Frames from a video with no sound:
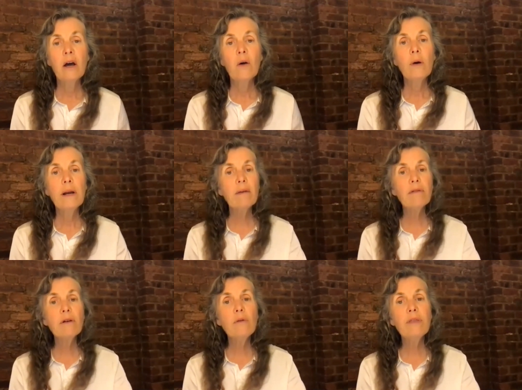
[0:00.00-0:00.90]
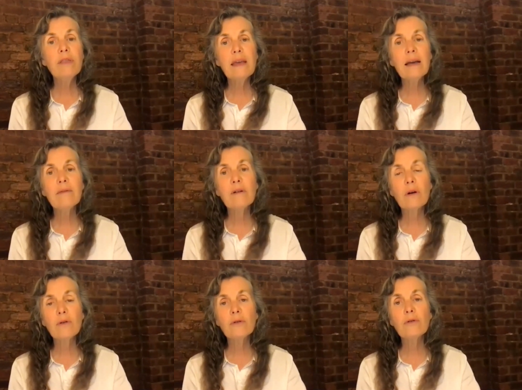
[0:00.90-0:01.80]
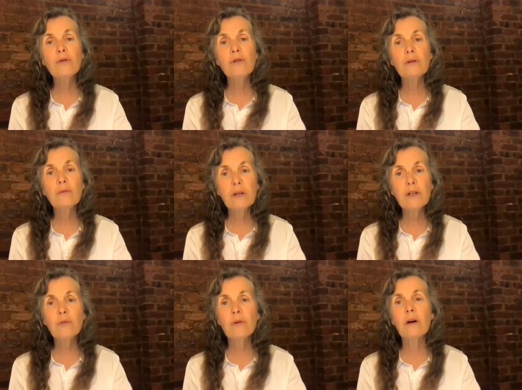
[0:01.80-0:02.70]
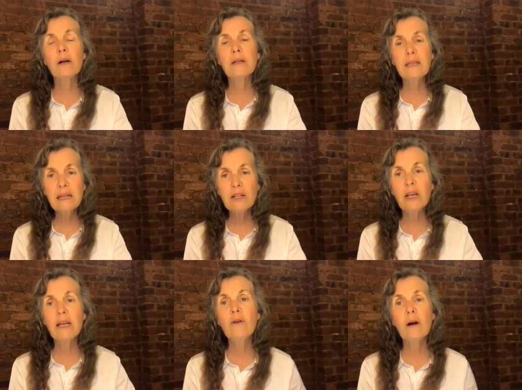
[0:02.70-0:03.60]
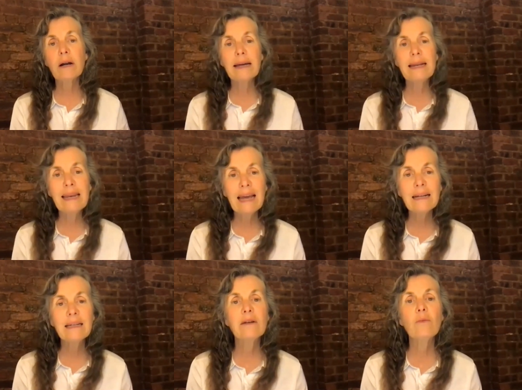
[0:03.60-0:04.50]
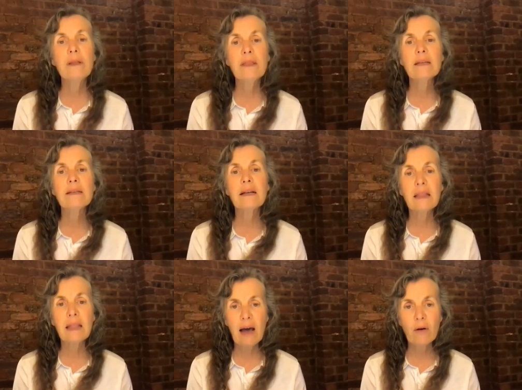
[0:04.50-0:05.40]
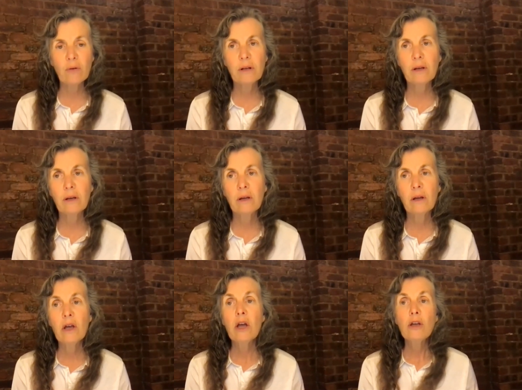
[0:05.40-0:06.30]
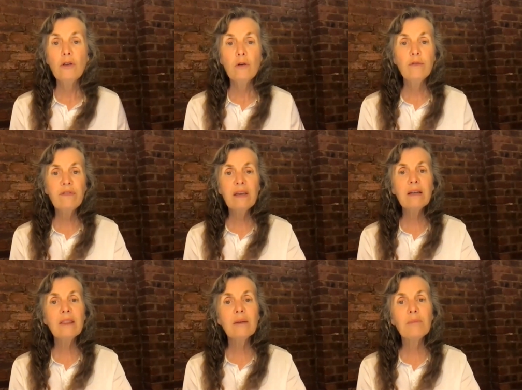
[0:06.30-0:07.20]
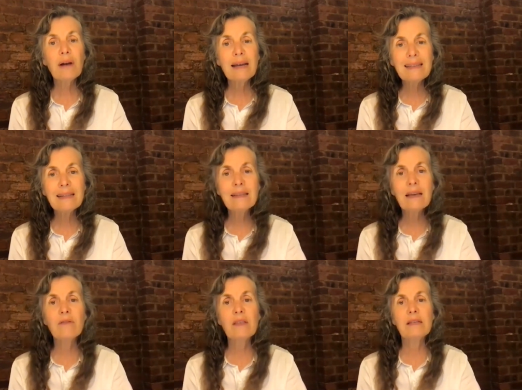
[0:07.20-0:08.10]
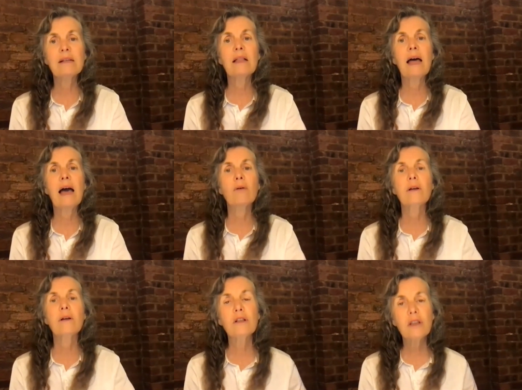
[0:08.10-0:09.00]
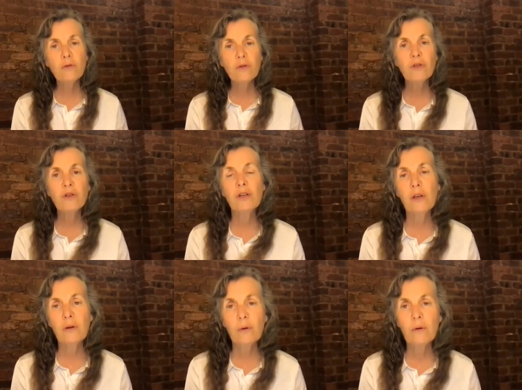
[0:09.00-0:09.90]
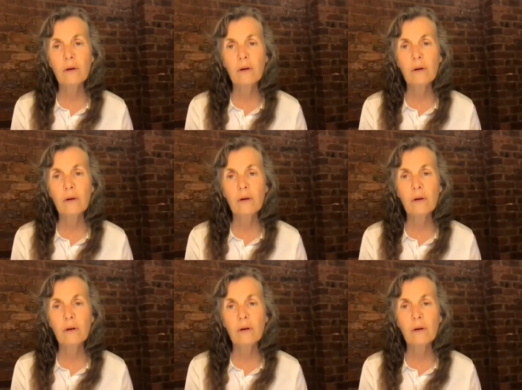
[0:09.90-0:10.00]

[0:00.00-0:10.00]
Whenever you think of a Rosicrucian ritual or teaching, you are connected with this cloud you feel the presence of this cloud close to you.